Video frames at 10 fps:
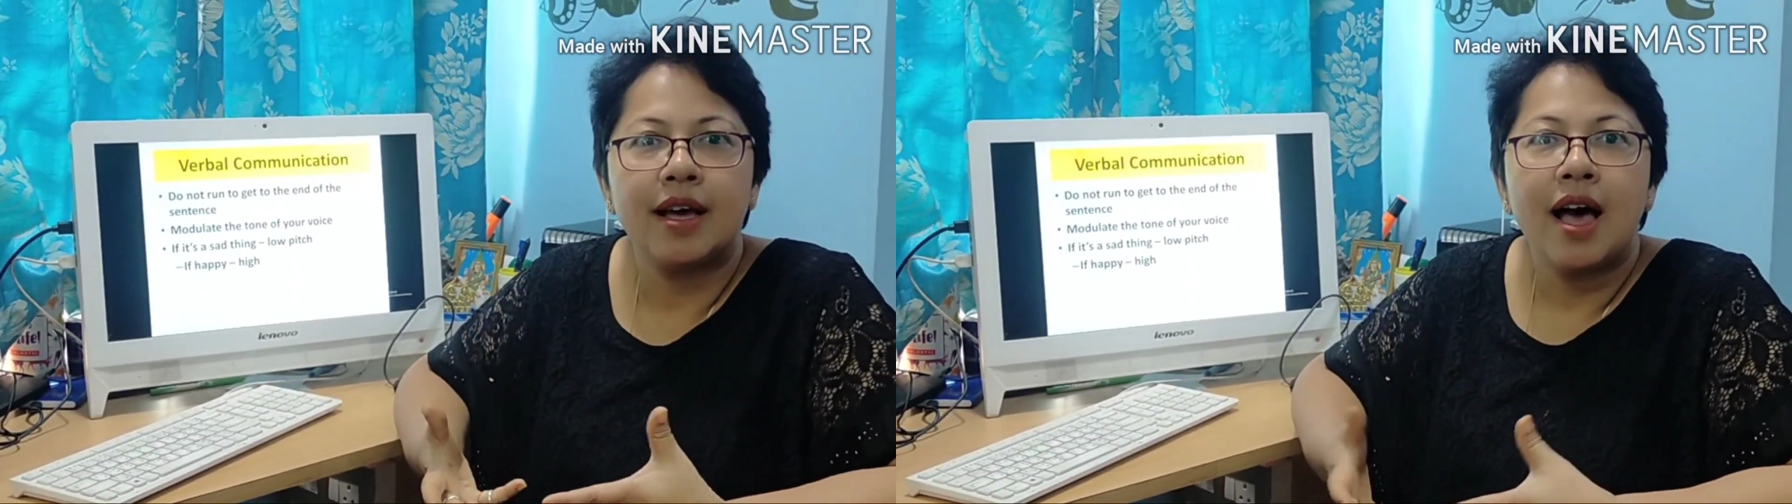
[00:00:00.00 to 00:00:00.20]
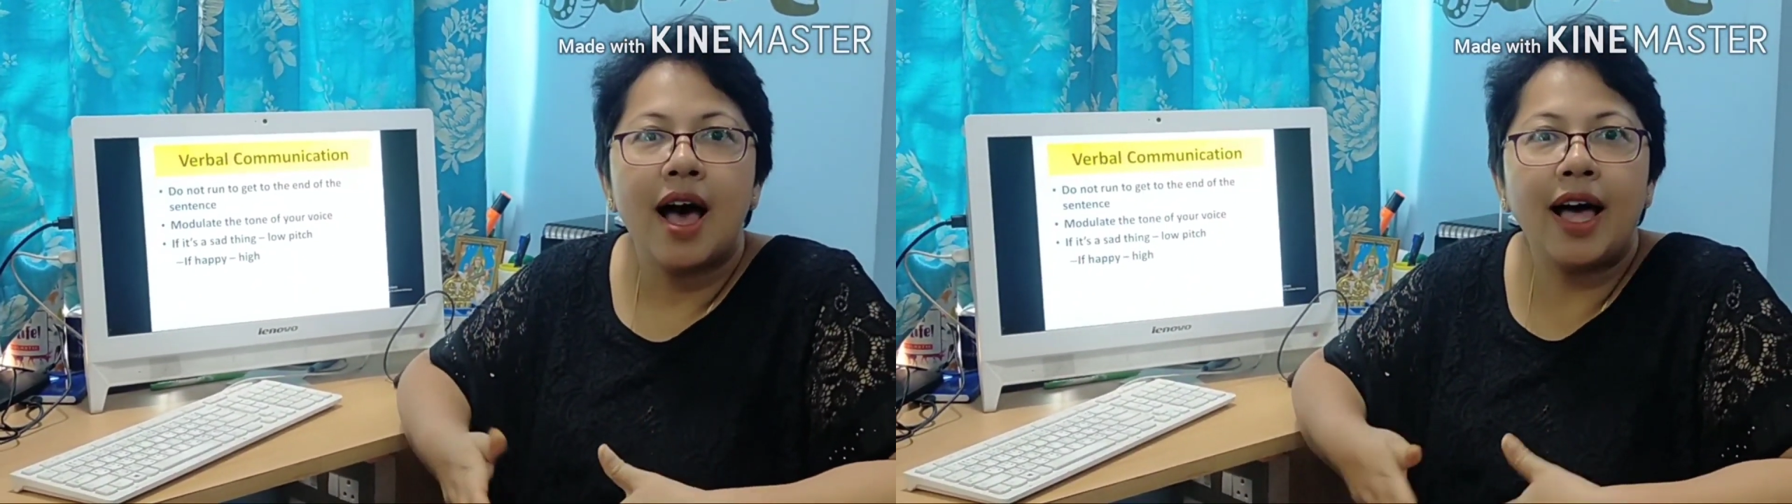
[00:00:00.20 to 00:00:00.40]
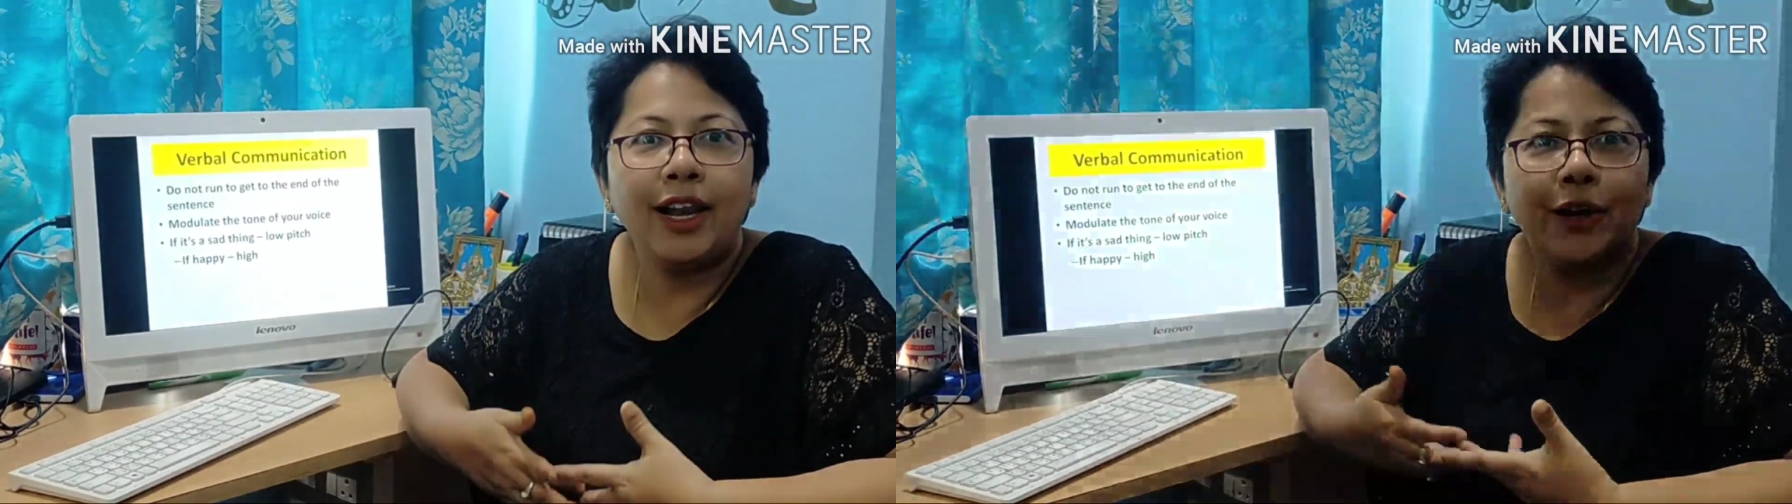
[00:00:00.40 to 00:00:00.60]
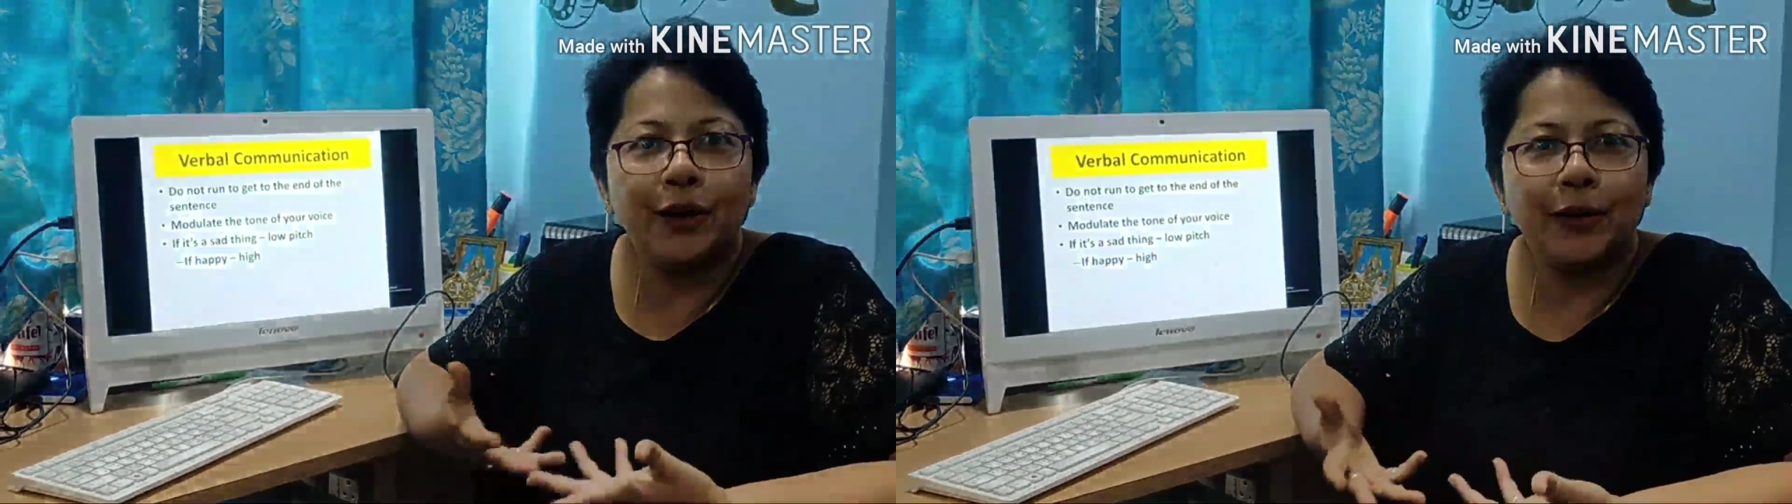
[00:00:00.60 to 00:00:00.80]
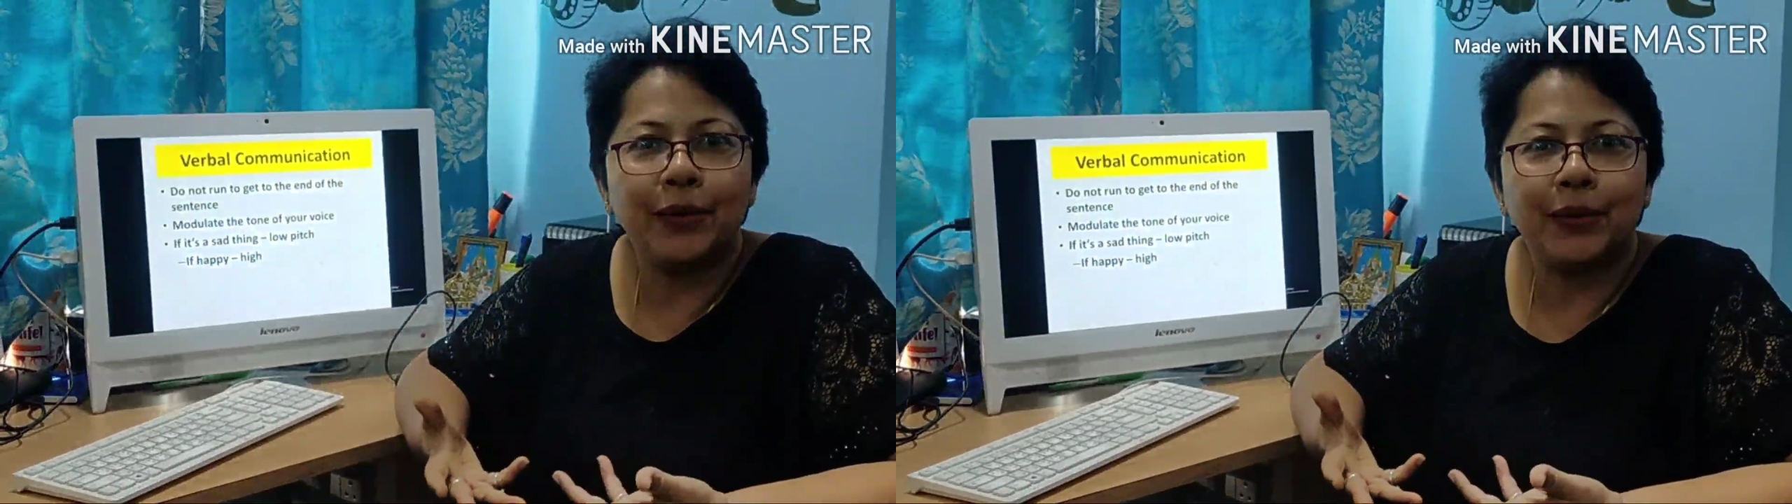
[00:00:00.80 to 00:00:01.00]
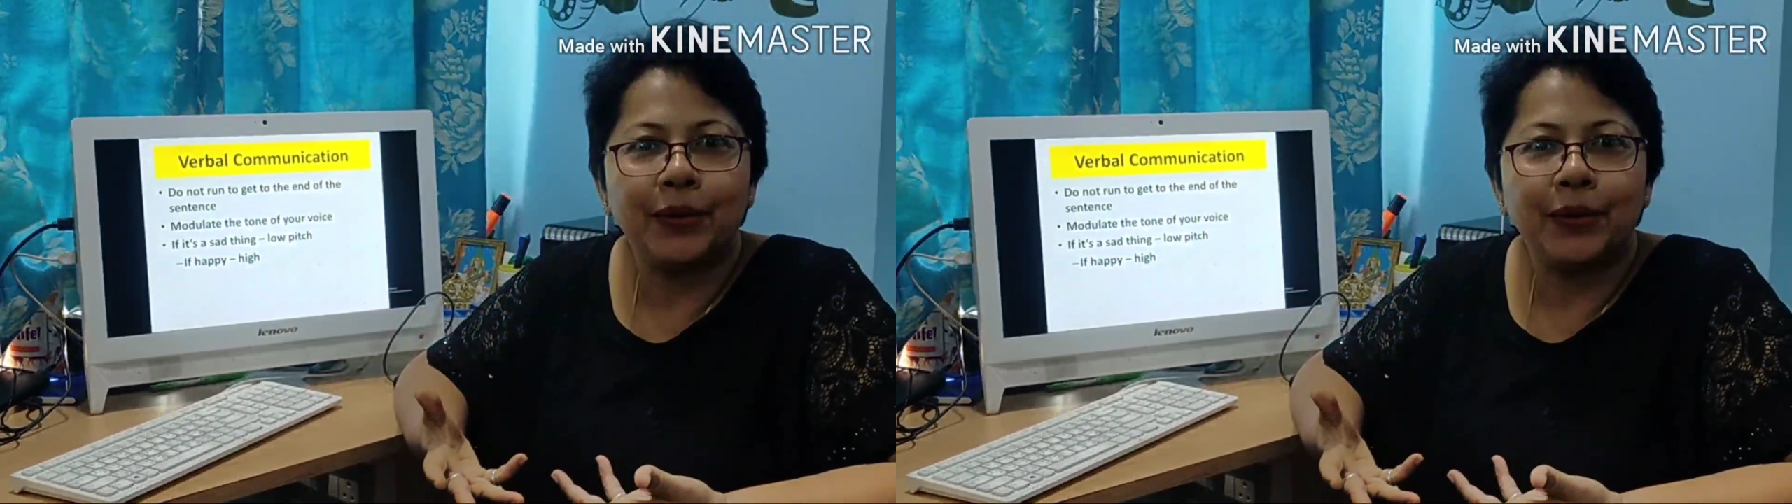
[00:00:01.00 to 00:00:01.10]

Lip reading: hello,